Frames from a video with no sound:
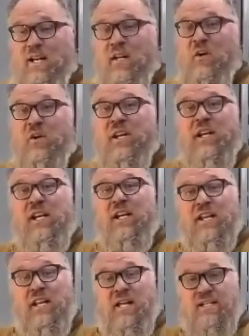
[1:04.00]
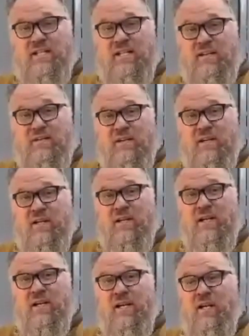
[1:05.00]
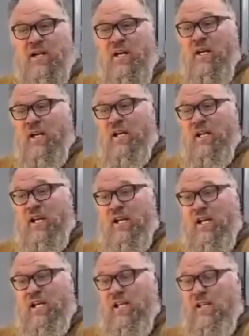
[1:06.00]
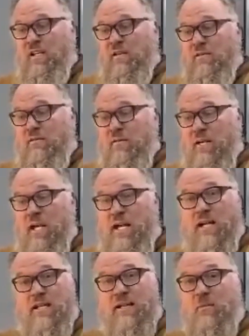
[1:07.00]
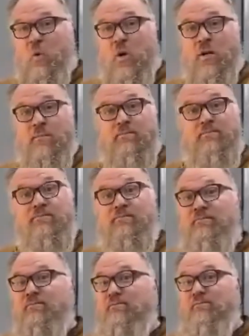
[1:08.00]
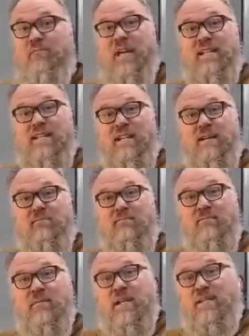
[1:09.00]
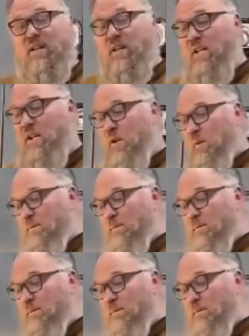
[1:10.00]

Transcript: don't need any of that stuff. You need some wood. That's it. That's all you do.